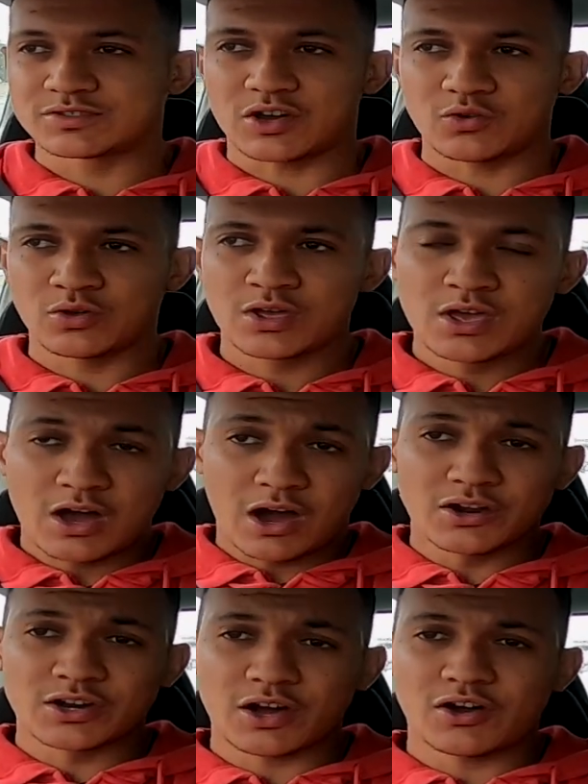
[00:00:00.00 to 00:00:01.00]
So I'm
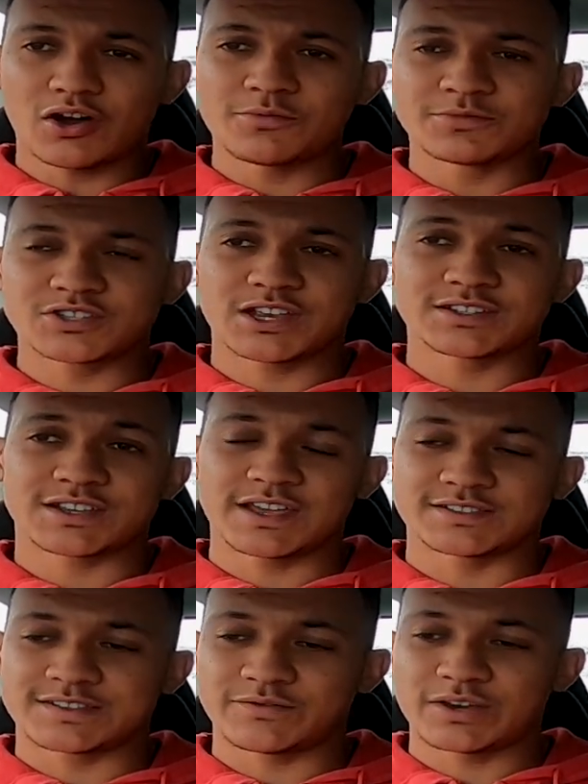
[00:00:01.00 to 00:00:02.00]
going to go home and change the
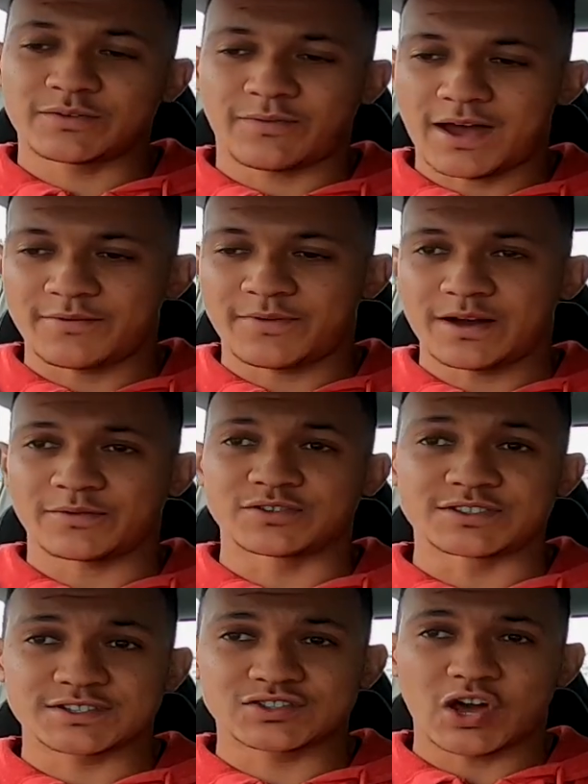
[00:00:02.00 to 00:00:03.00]
N75 valve
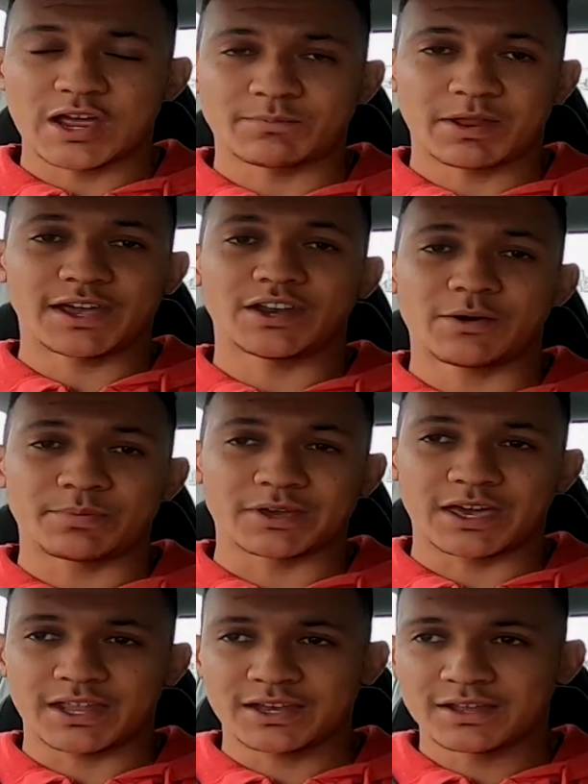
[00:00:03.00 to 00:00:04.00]
because it started playing up
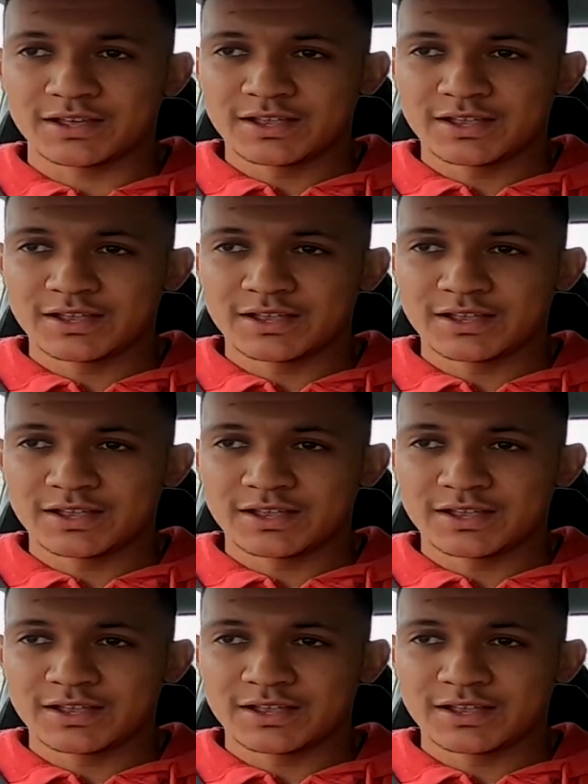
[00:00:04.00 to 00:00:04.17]
again.